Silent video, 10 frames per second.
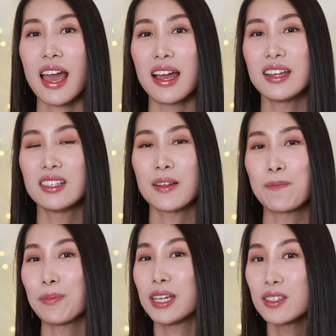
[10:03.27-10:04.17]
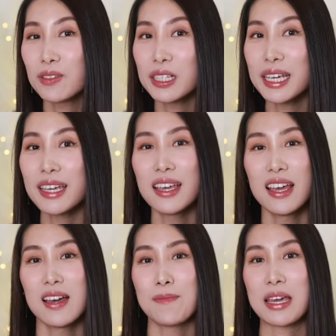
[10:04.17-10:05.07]
and peacefully
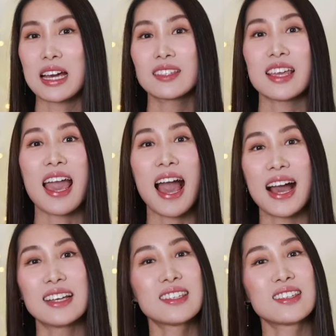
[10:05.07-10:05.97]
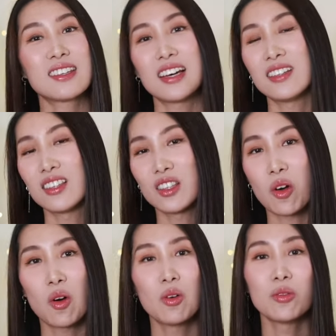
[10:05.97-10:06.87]
because it has a
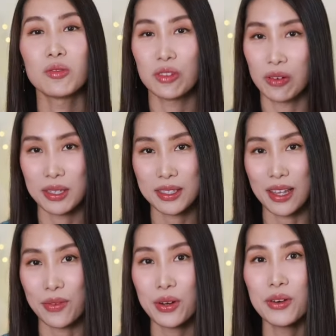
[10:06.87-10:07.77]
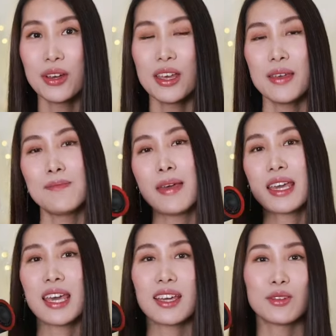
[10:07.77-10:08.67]
low noise level,
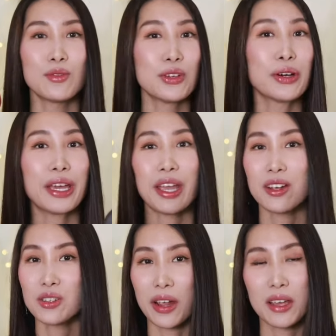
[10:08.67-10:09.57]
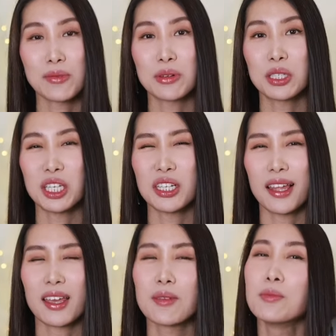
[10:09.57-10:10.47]
making your hair drying routine
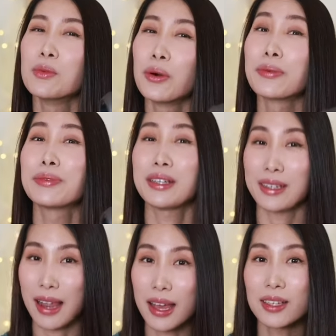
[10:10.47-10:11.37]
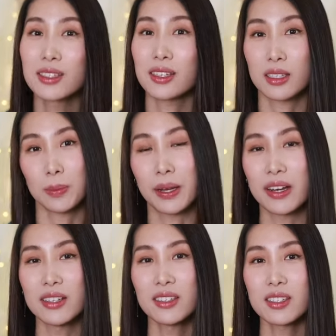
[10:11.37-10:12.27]
like a more relaxed
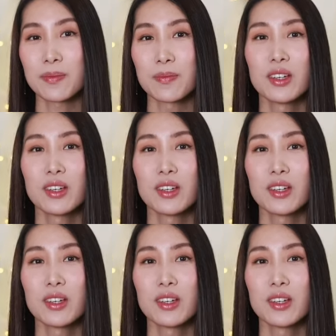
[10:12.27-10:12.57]
experience.